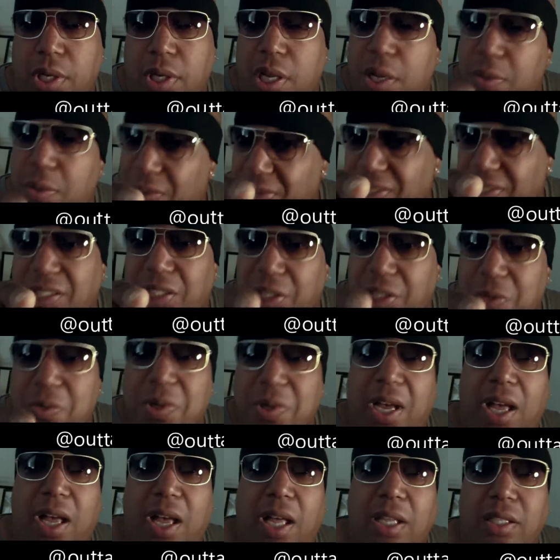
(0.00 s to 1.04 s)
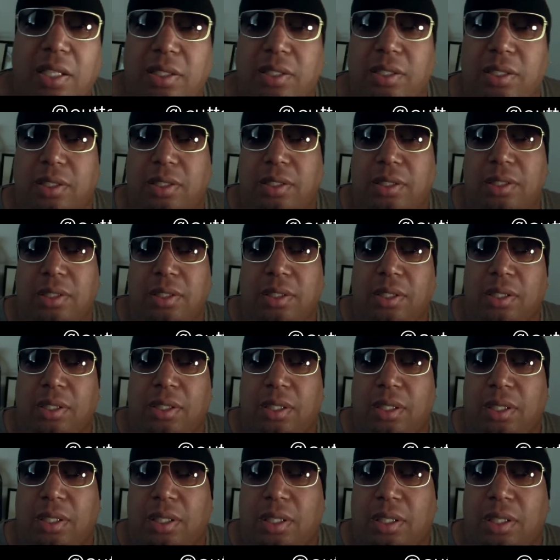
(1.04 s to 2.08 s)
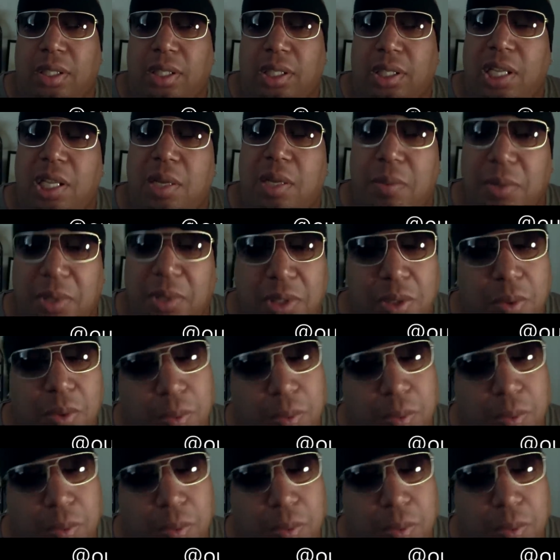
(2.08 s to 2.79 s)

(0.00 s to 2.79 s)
It wasn't you guys. It was the